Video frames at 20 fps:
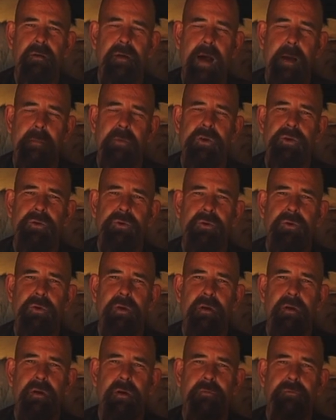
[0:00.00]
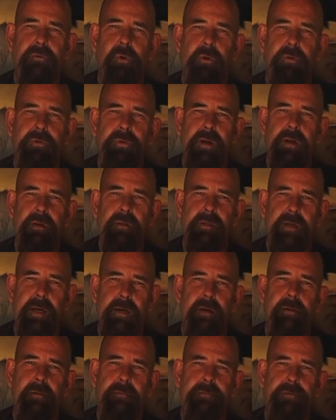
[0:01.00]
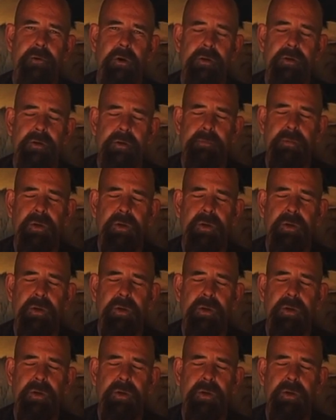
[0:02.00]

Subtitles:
Amadou for Tinder fungus,